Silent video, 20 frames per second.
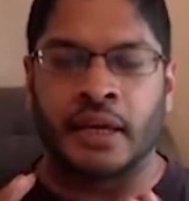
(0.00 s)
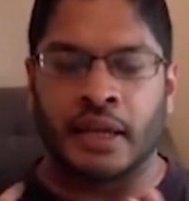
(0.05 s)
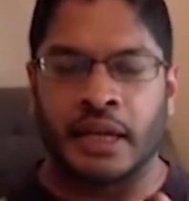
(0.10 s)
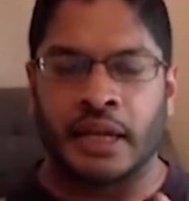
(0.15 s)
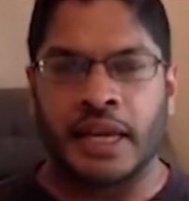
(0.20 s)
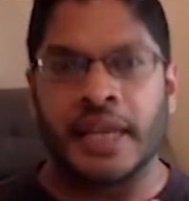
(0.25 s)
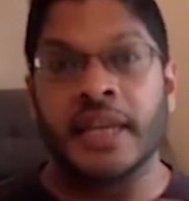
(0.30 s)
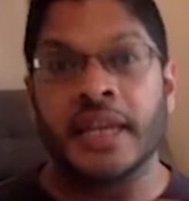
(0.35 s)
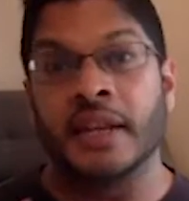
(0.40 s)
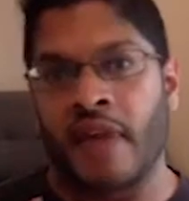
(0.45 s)

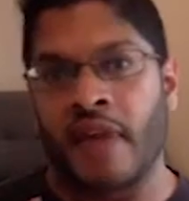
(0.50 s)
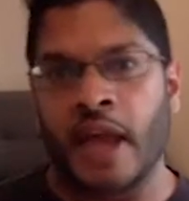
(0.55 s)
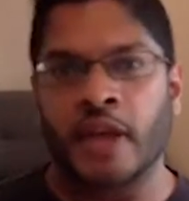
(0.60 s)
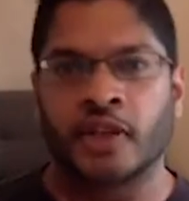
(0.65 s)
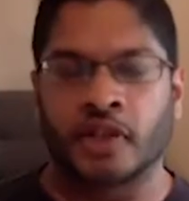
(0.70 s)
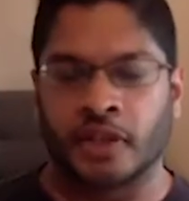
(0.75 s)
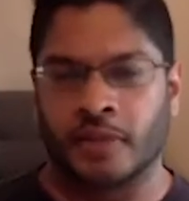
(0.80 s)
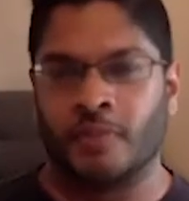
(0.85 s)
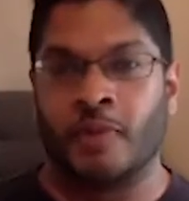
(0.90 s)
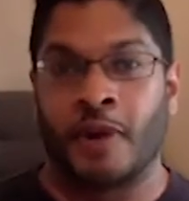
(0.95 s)

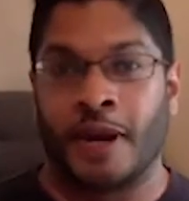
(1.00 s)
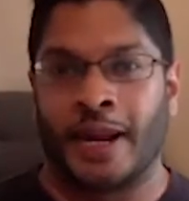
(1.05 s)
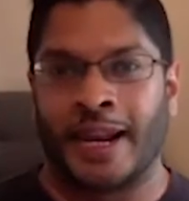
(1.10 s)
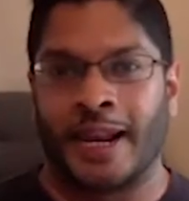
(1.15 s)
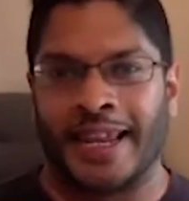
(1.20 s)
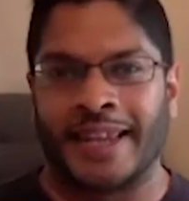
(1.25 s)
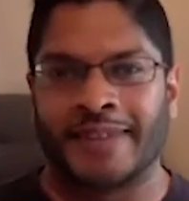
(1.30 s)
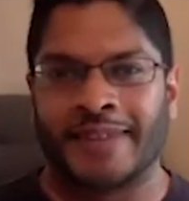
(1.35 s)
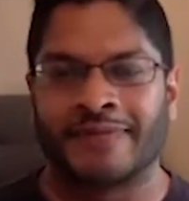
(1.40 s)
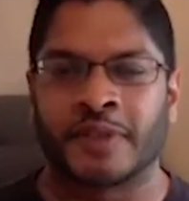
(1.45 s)
innovation,
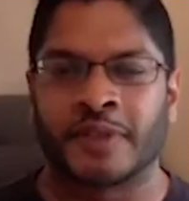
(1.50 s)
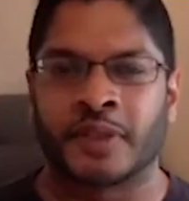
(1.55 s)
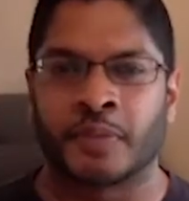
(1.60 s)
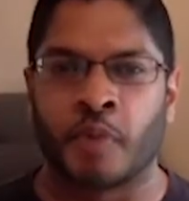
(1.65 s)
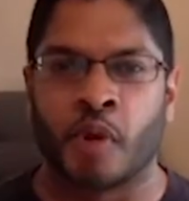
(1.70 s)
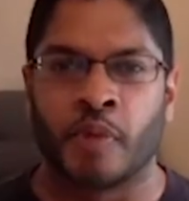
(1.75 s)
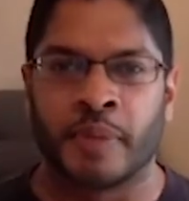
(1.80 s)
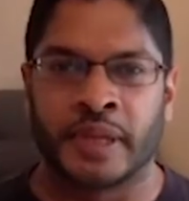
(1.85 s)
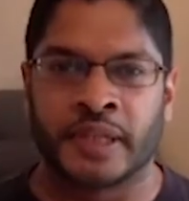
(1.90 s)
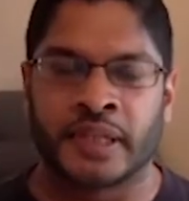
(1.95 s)
really, for
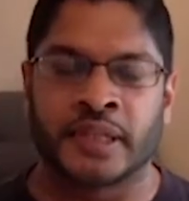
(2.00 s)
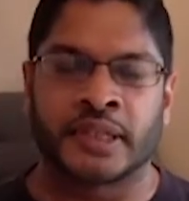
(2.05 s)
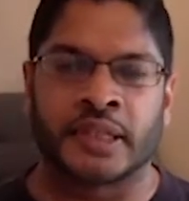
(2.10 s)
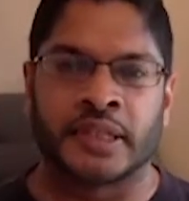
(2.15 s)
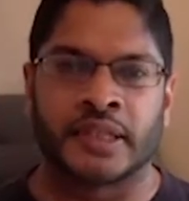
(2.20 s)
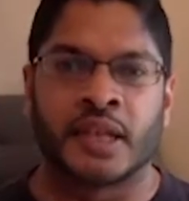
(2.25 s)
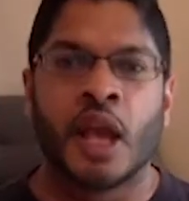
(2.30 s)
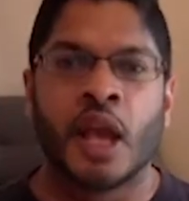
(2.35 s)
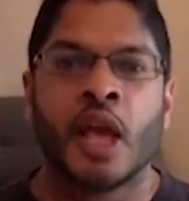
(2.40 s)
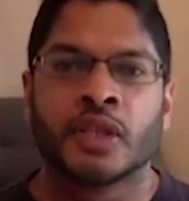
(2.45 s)
small
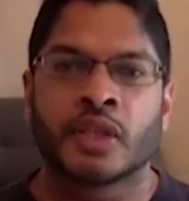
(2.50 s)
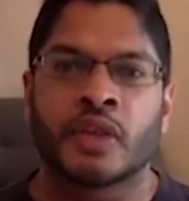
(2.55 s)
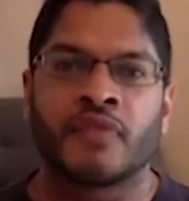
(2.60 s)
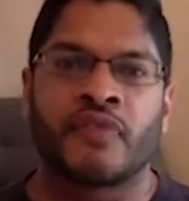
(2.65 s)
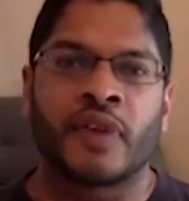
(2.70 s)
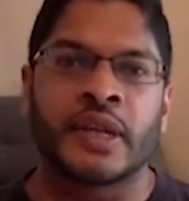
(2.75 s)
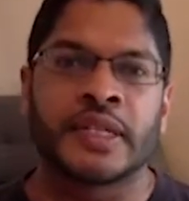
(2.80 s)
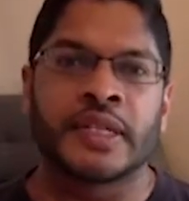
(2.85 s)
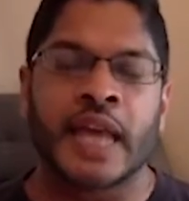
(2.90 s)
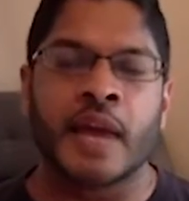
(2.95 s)
businesses. So,
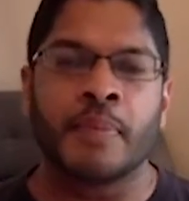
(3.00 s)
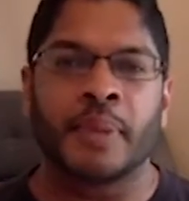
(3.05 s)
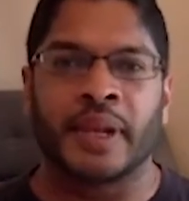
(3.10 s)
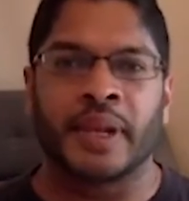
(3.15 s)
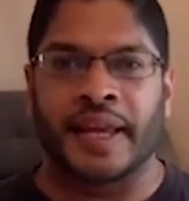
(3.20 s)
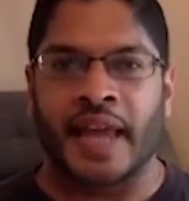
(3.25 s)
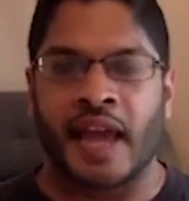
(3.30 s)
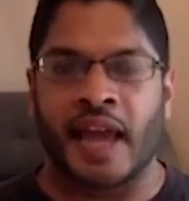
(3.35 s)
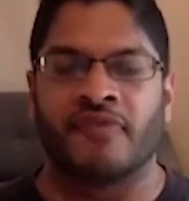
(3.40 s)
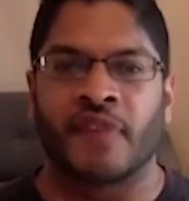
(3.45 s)
for example,
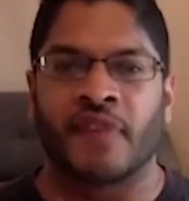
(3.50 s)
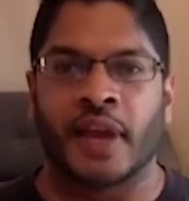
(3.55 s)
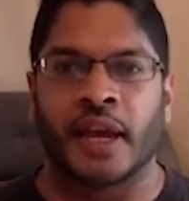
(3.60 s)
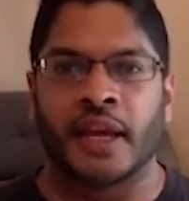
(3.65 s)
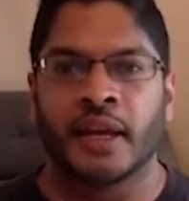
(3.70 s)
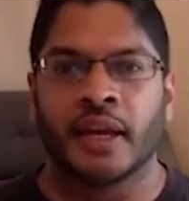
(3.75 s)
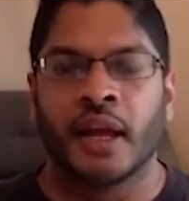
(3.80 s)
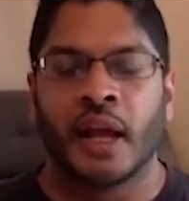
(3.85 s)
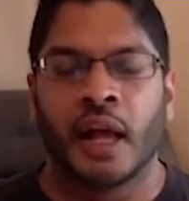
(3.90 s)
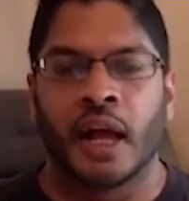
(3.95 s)
a
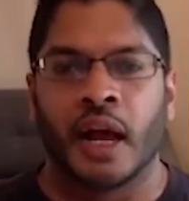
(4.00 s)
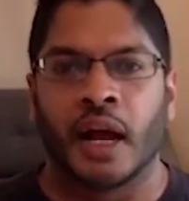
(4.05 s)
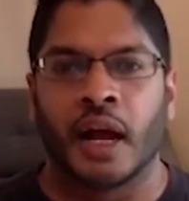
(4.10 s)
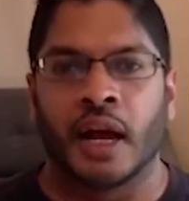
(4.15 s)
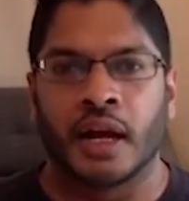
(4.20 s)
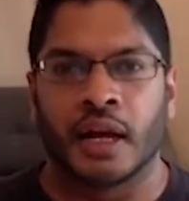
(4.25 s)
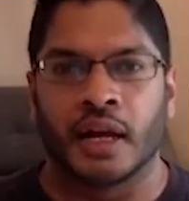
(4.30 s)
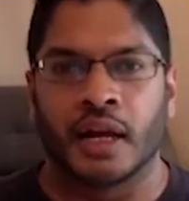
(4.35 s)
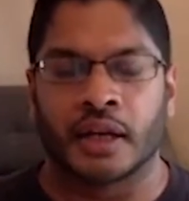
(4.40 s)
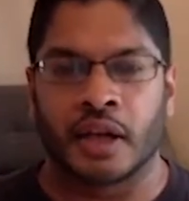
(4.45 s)
cafe,
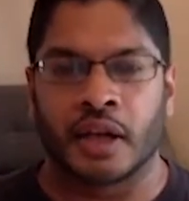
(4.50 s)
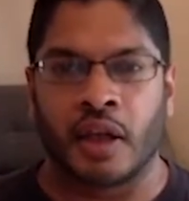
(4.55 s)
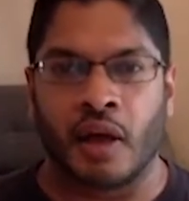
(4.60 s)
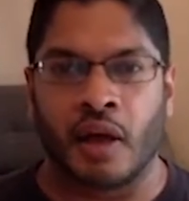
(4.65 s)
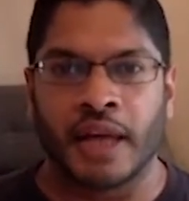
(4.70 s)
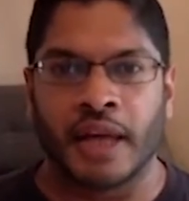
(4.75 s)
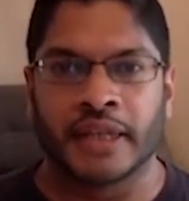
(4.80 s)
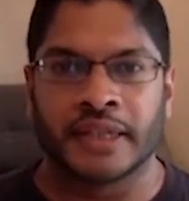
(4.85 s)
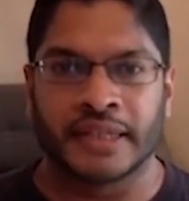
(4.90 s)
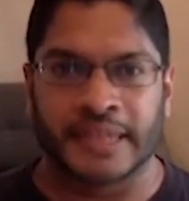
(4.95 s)
a
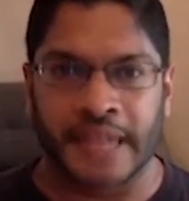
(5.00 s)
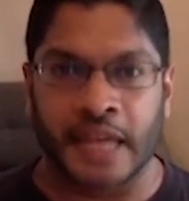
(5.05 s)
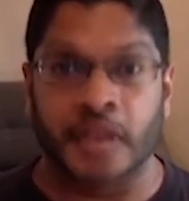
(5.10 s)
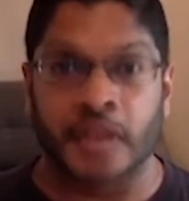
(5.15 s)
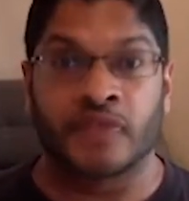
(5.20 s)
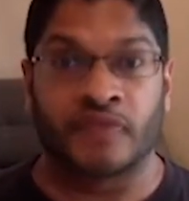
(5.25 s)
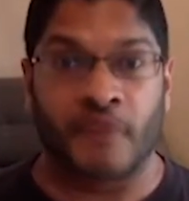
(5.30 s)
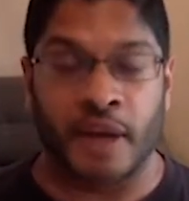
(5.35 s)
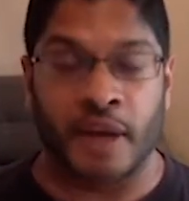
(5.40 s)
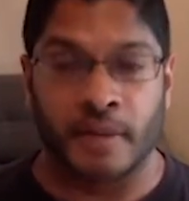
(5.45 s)
client
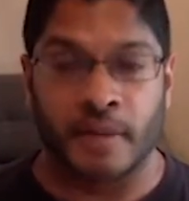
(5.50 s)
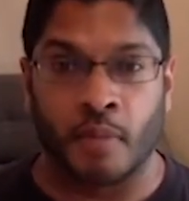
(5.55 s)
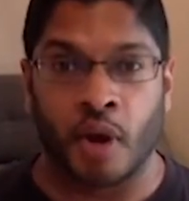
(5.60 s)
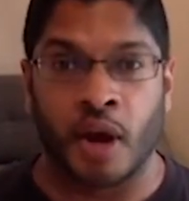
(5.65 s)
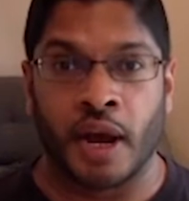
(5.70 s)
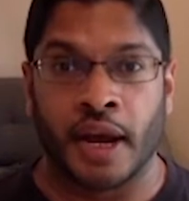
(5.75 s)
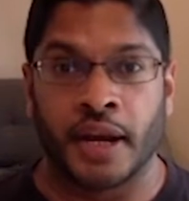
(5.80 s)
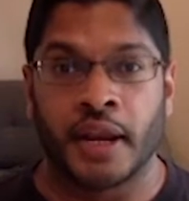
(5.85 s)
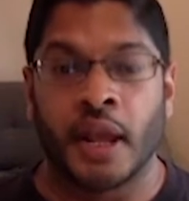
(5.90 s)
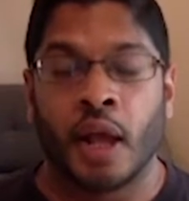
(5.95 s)
/ friend of
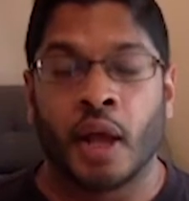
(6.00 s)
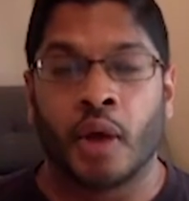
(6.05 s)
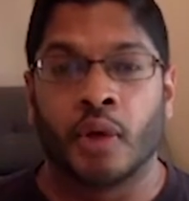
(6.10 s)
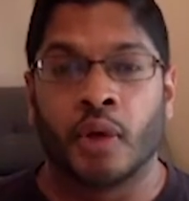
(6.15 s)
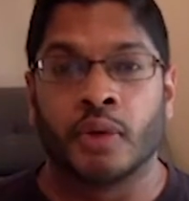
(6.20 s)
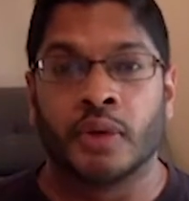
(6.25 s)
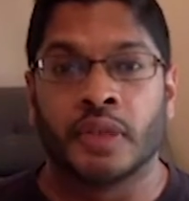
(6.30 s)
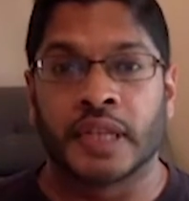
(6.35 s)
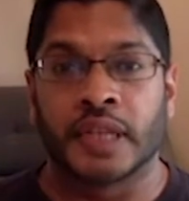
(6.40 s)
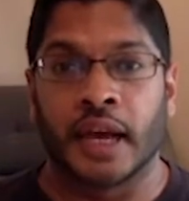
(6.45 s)
mine
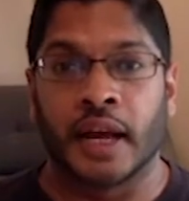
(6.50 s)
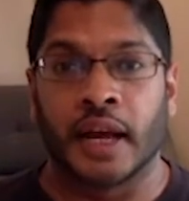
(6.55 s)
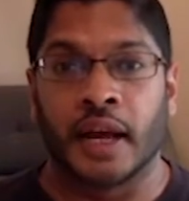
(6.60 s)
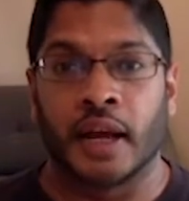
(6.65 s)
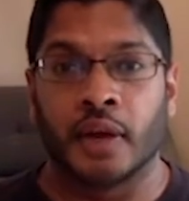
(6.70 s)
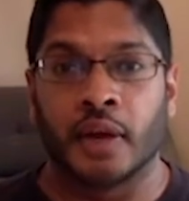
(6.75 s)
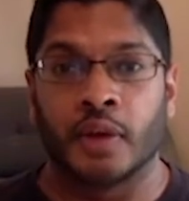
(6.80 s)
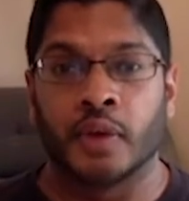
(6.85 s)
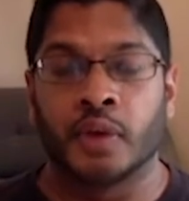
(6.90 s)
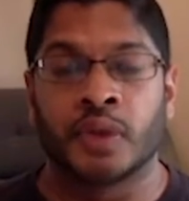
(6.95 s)

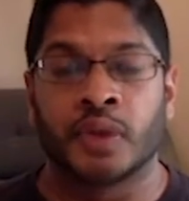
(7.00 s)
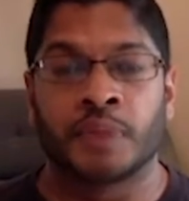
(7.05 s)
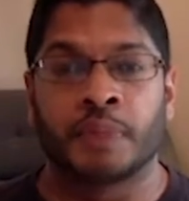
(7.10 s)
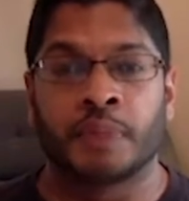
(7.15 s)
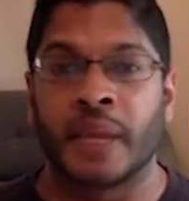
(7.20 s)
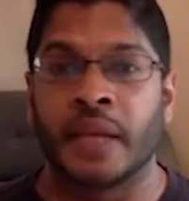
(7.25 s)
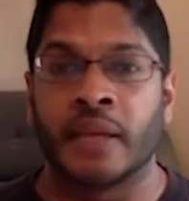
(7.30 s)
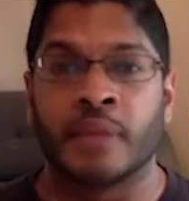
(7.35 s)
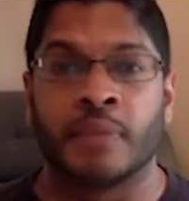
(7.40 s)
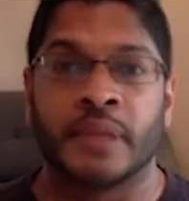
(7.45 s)
who's
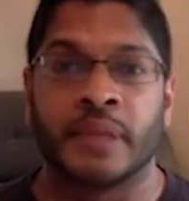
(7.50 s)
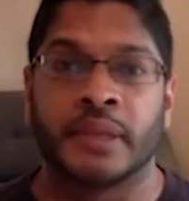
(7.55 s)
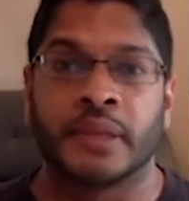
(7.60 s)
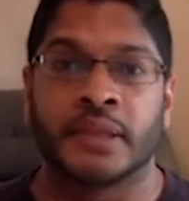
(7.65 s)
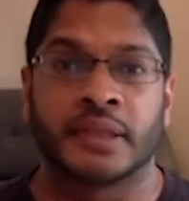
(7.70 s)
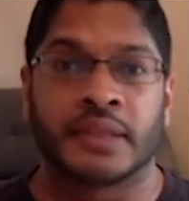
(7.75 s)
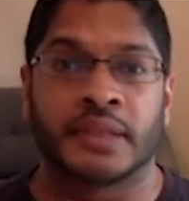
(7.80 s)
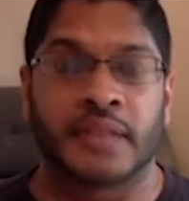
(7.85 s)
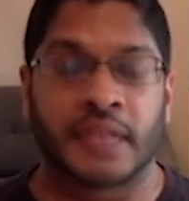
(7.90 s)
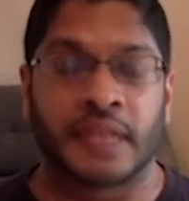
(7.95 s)
been in
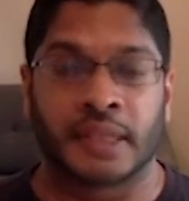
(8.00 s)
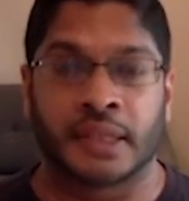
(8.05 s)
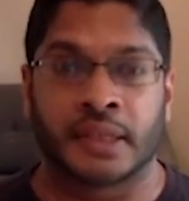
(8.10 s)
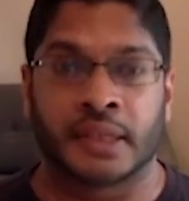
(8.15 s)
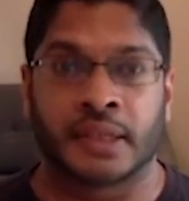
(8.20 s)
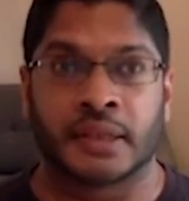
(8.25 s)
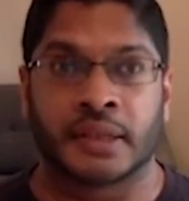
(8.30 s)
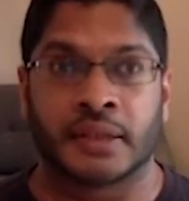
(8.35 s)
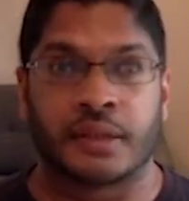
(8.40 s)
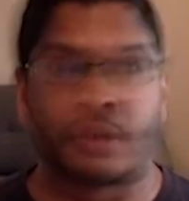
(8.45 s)
business
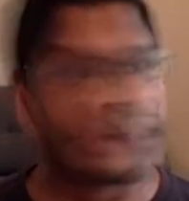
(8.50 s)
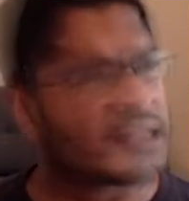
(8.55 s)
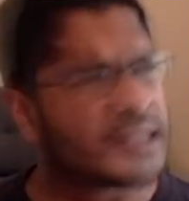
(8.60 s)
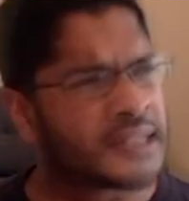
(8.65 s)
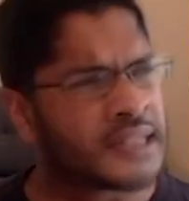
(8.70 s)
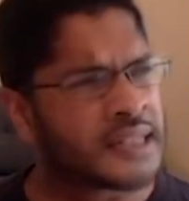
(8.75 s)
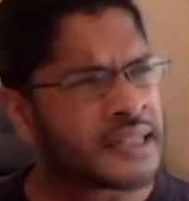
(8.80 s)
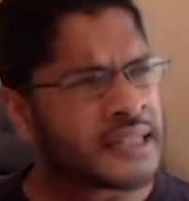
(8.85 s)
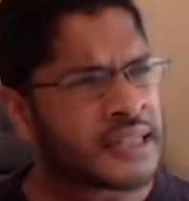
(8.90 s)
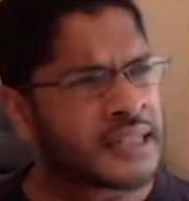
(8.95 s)

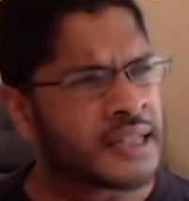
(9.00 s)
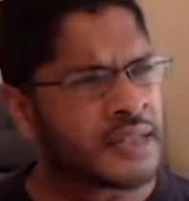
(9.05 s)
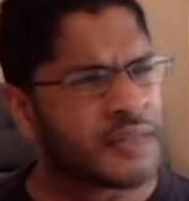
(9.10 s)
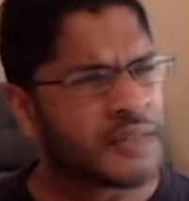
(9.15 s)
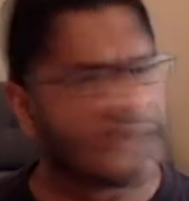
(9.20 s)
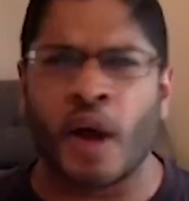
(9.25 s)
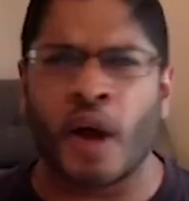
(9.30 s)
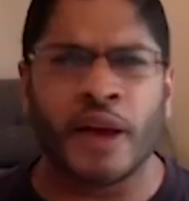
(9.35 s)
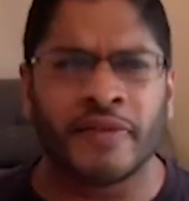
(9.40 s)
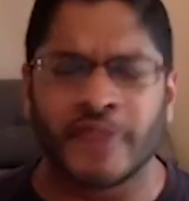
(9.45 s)
six years or
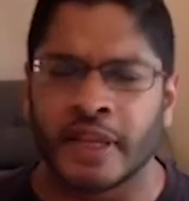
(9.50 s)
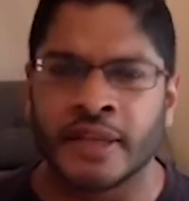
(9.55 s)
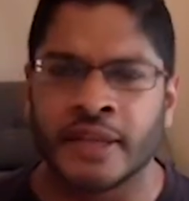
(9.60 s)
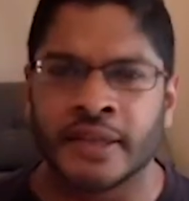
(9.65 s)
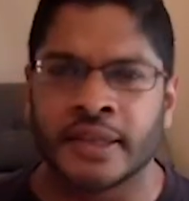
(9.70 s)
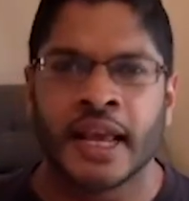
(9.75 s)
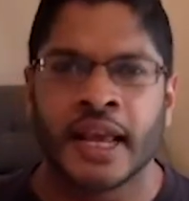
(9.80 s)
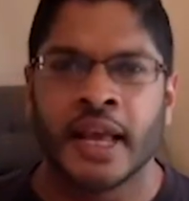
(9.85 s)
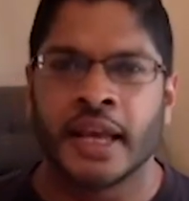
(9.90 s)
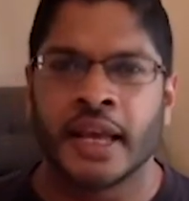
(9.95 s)
5
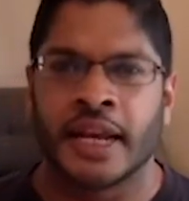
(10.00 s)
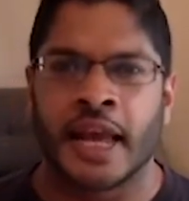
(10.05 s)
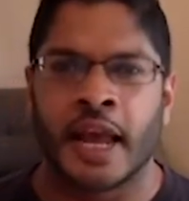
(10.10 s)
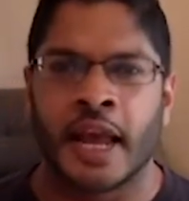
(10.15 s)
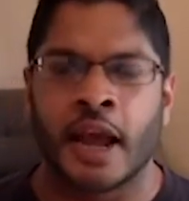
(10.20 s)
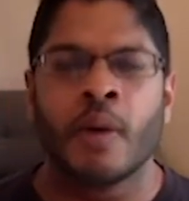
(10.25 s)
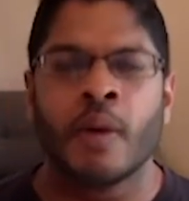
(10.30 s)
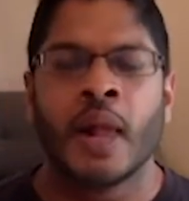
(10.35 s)
years now,